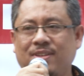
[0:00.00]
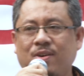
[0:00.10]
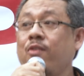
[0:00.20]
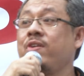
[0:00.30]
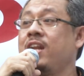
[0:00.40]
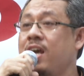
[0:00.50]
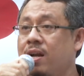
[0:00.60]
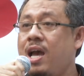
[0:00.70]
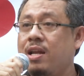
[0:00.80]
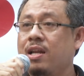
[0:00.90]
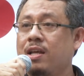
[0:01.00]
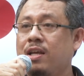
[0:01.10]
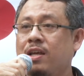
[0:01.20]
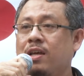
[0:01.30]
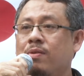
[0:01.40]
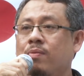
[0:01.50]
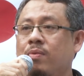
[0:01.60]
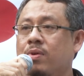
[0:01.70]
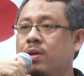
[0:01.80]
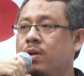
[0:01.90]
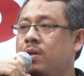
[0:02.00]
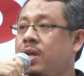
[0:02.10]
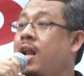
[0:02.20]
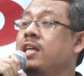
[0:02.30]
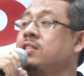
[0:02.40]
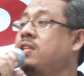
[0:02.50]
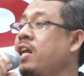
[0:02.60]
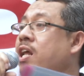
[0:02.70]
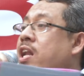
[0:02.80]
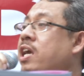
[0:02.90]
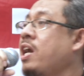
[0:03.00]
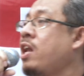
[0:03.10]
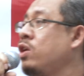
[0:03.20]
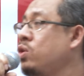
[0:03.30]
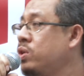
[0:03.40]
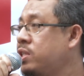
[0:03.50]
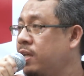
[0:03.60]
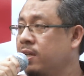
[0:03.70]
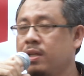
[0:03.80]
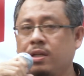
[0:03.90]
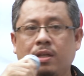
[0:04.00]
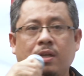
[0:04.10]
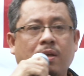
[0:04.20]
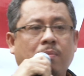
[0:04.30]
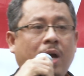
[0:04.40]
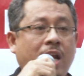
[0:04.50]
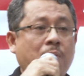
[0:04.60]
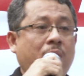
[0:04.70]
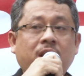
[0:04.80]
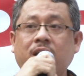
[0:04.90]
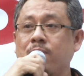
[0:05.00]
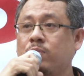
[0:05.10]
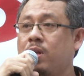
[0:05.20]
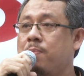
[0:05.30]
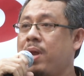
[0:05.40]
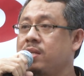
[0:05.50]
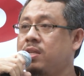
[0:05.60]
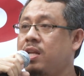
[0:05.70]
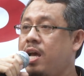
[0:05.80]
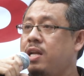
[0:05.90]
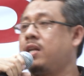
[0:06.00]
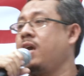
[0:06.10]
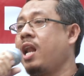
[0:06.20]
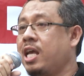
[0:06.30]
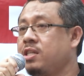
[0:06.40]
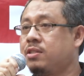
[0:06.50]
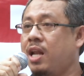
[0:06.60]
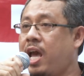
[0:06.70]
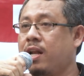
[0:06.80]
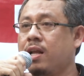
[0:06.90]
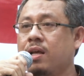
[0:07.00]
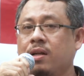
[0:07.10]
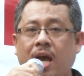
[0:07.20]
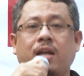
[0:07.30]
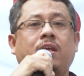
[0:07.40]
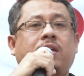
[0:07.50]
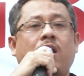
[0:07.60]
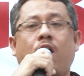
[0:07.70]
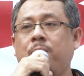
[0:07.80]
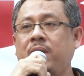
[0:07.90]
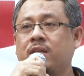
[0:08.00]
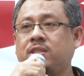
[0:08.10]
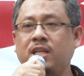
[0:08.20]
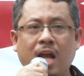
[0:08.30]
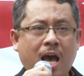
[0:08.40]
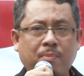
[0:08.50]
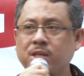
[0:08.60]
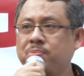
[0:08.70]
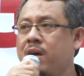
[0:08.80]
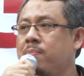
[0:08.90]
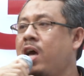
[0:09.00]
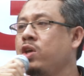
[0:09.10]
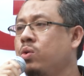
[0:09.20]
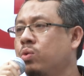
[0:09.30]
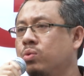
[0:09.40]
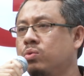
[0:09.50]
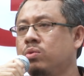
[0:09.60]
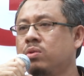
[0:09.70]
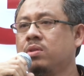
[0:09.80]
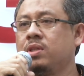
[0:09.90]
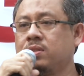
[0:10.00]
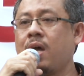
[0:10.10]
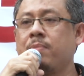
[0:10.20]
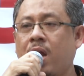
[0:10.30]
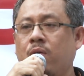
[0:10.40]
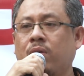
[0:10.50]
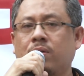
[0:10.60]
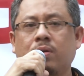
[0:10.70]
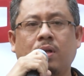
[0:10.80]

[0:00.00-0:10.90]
Convenient, right? They legislate that they cannot use it. But then when it comes to the president, they legislate that it cannot be a China, must be a Melayu this time around.